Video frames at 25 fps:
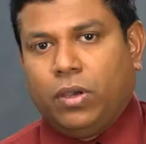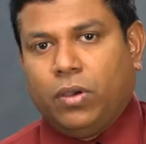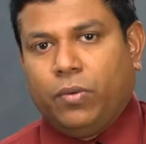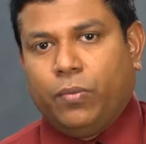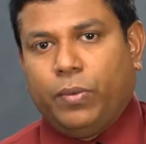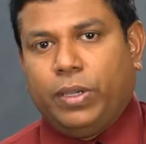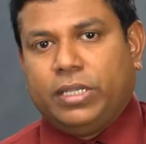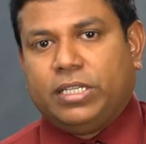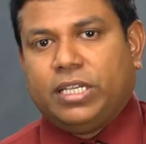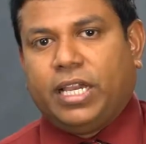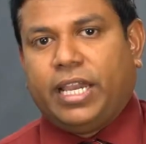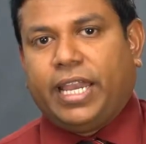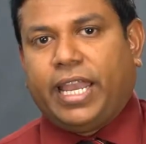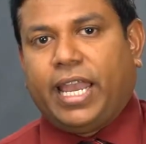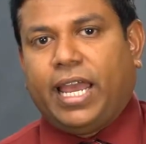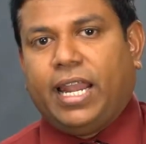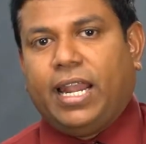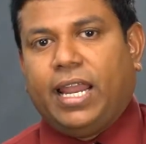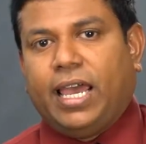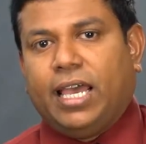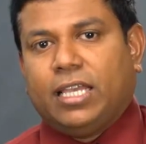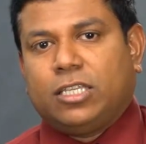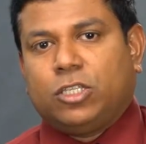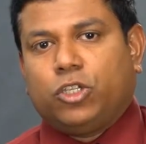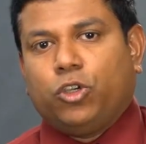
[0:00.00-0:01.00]
which I can
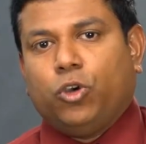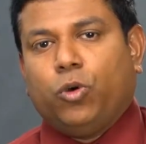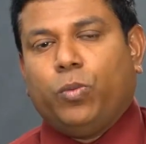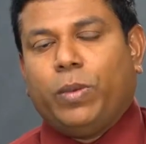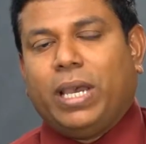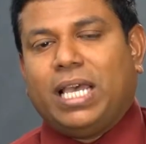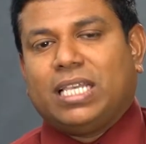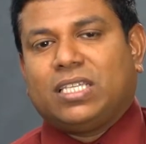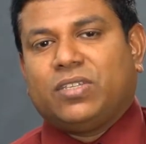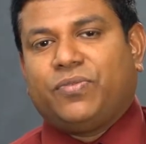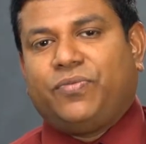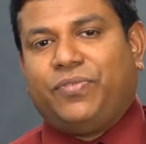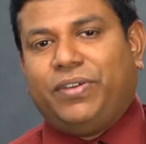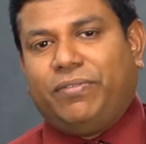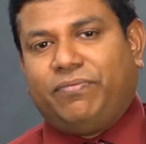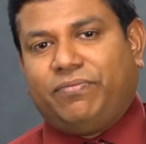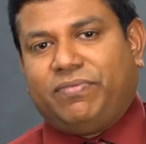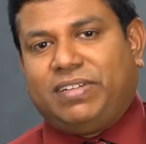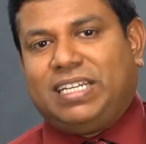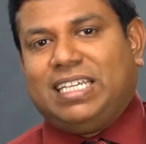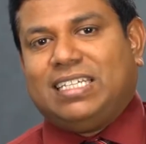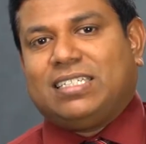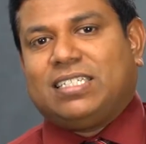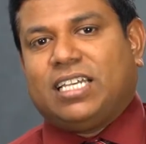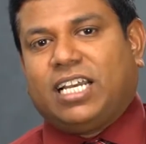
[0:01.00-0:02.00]
assume as
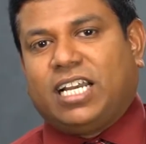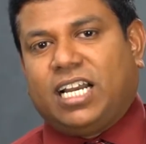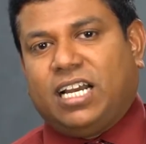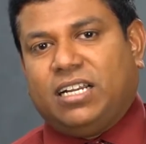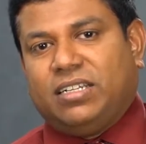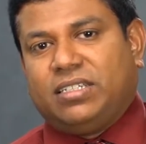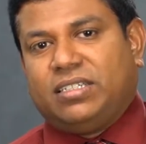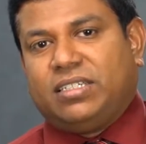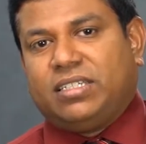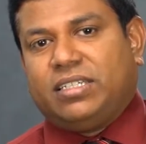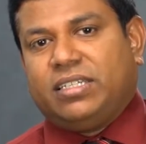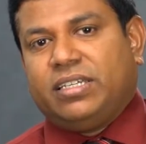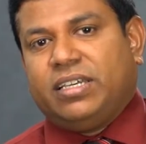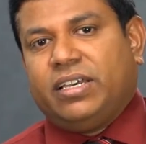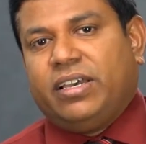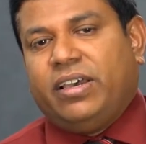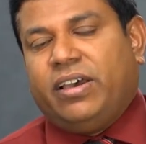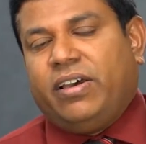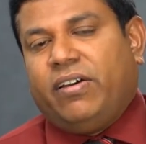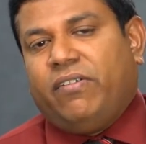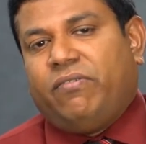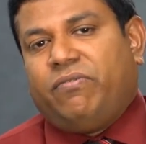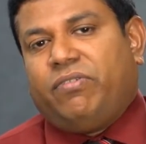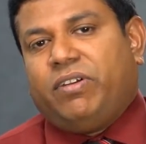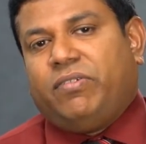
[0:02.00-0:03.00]
50 seconds.
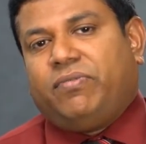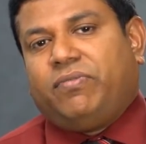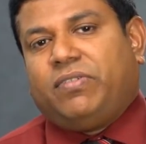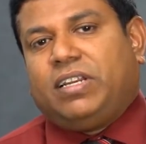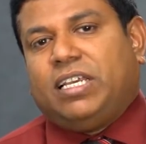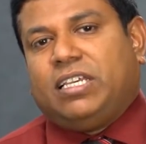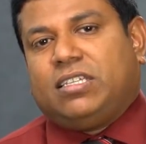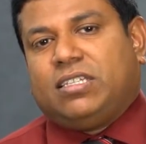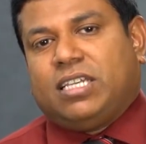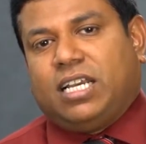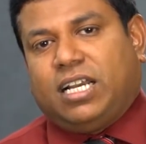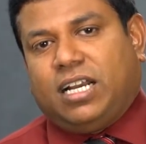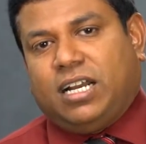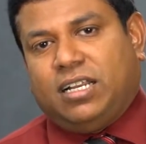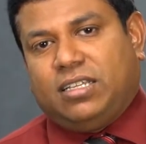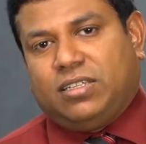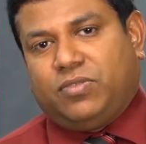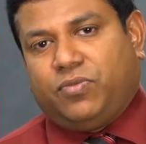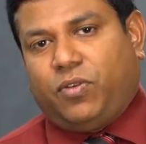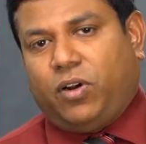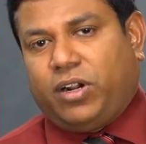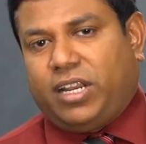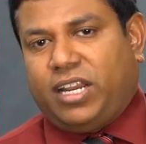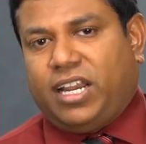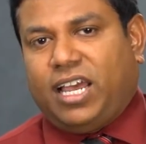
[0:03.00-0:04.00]
50 seconds.
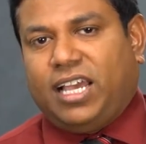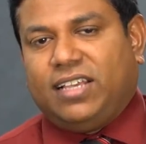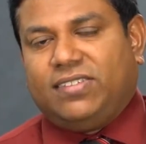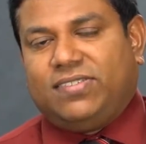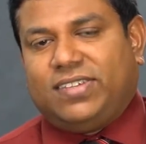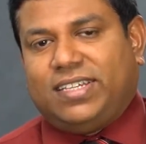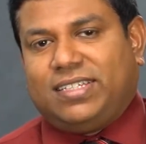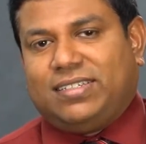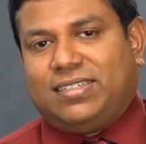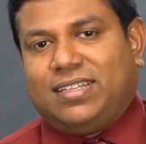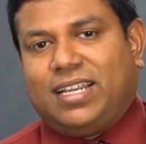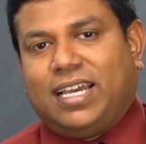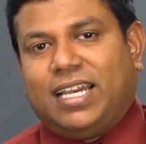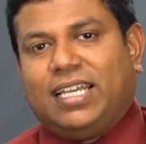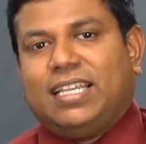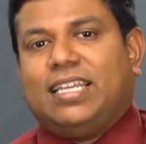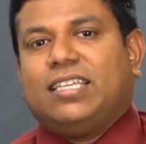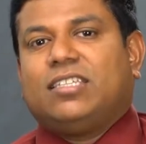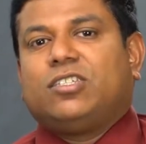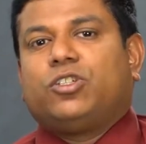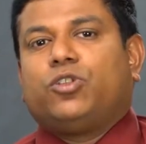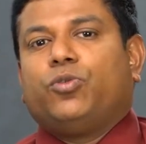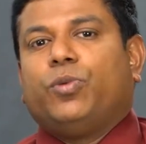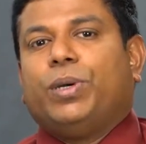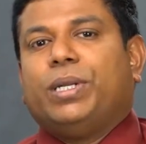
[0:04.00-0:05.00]
49.69
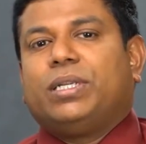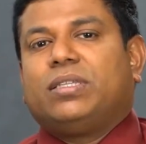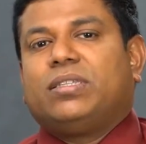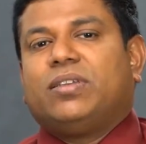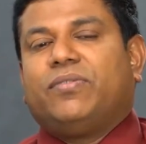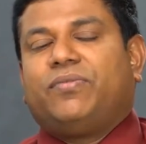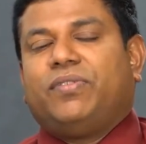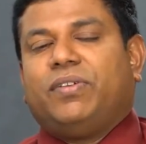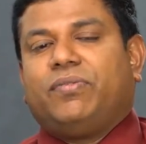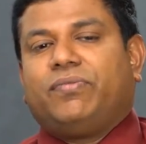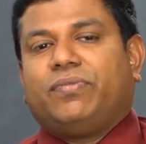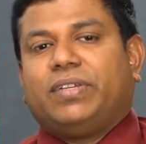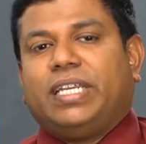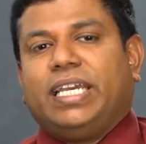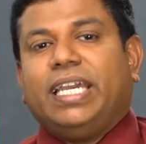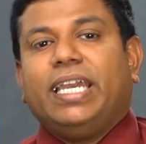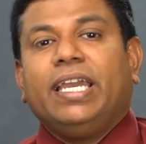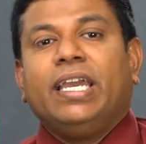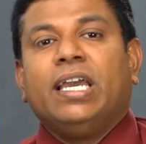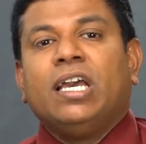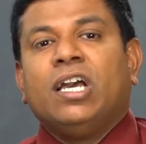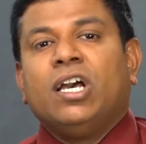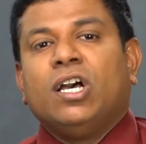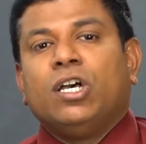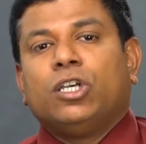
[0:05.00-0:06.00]
is towards the 50.
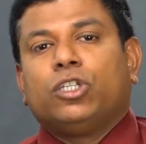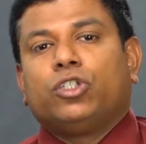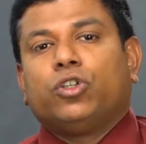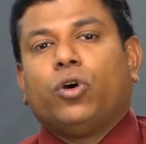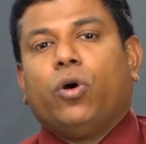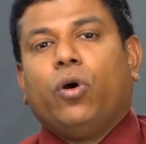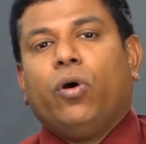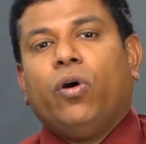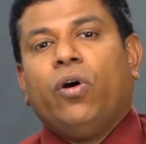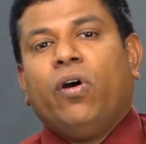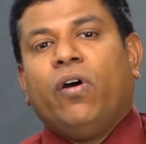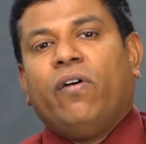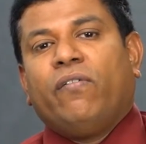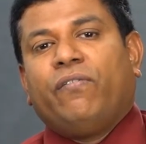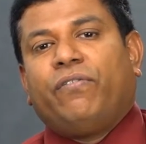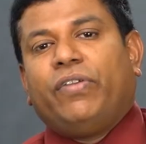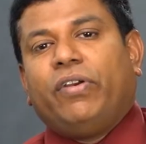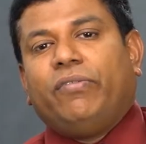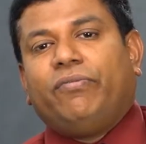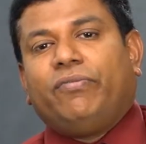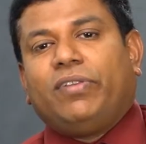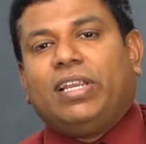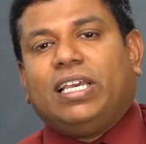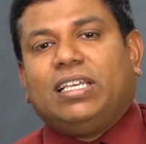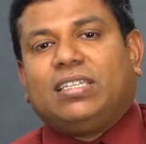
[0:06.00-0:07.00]
So
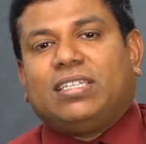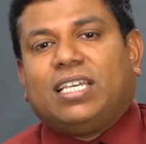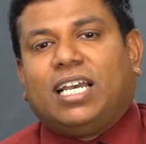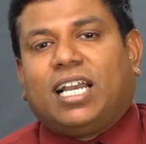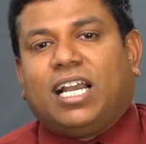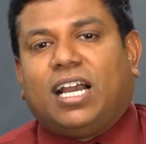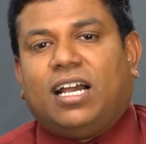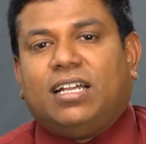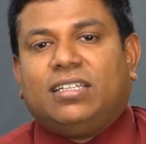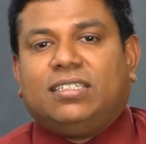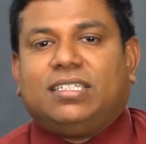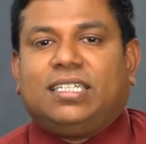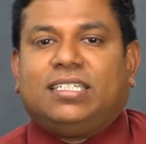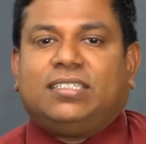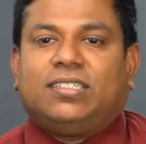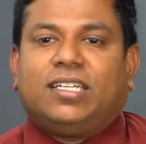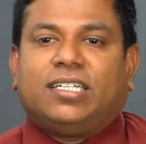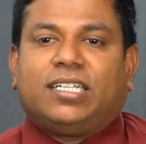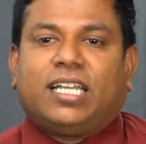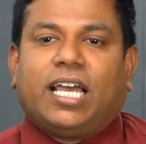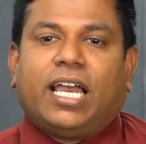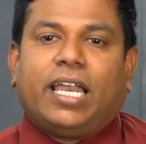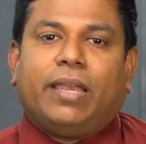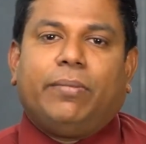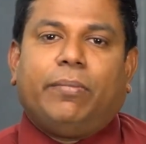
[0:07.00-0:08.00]
50 seconds is the
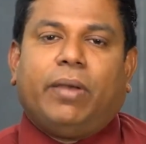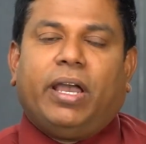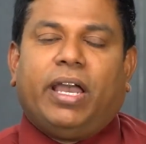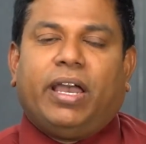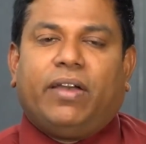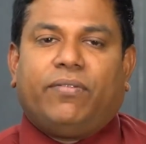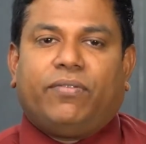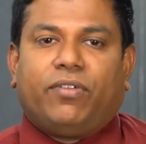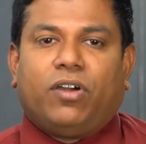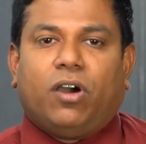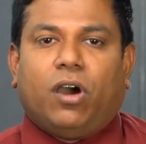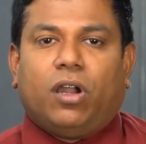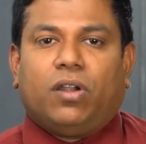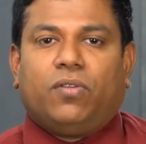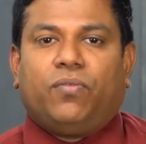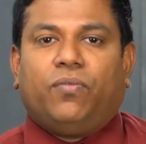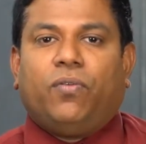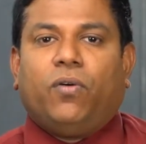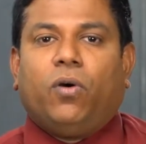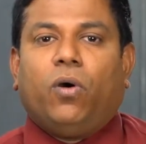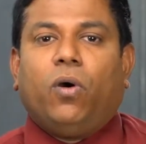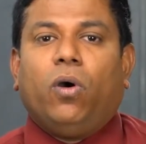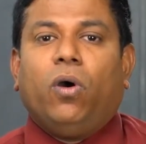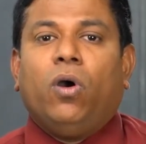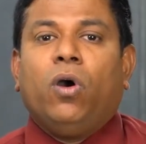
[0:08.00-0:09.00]
time I have got
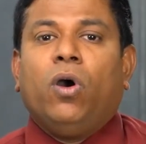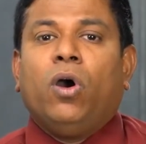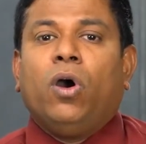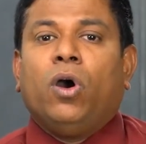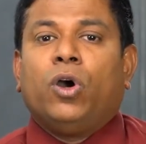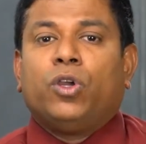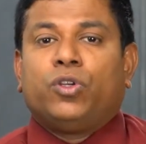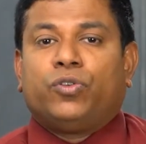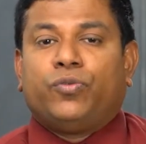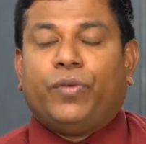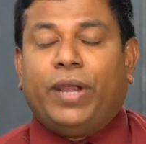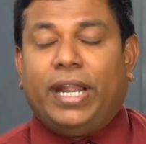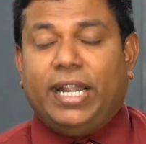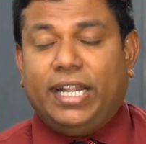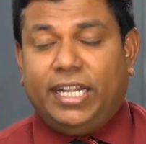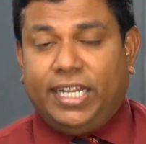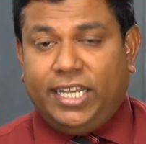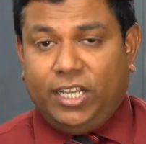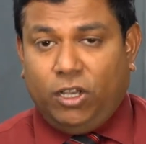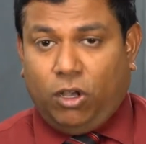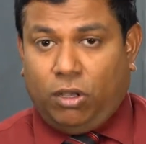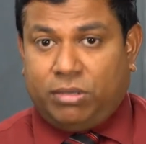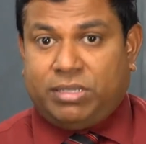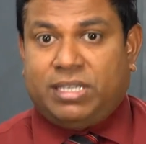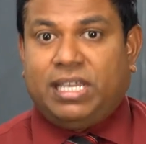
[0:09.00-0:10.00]
for 20
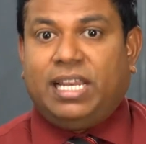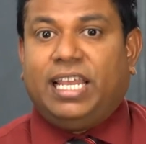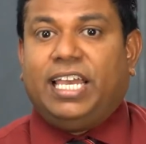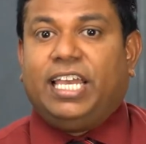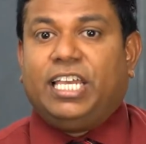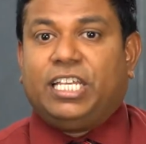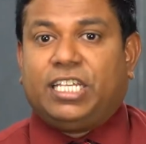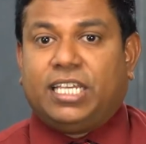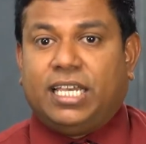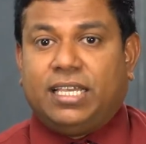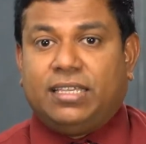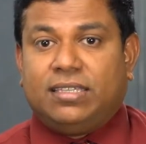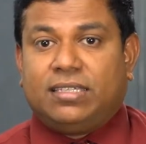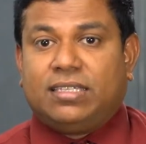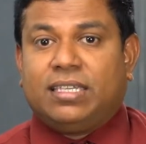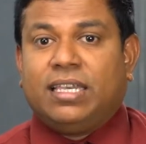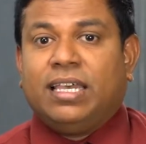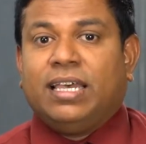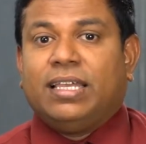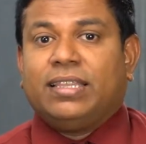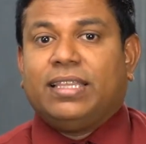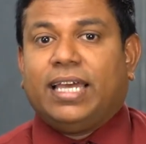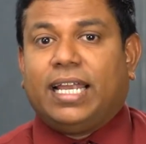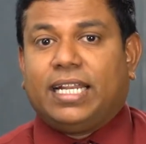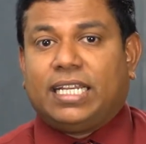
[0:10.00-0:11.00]
oscillations.
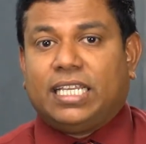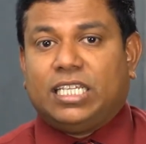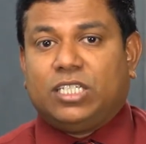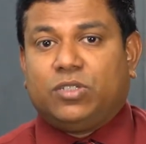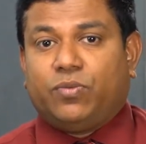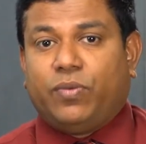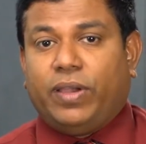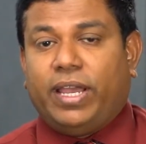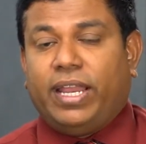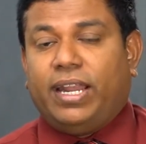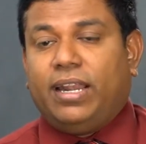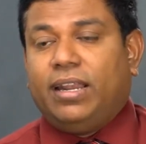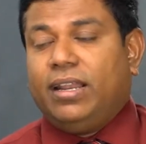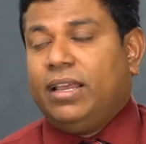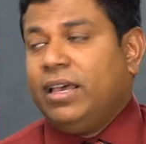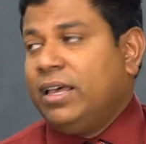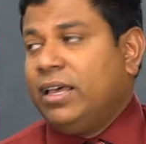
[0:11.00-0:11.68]
That is when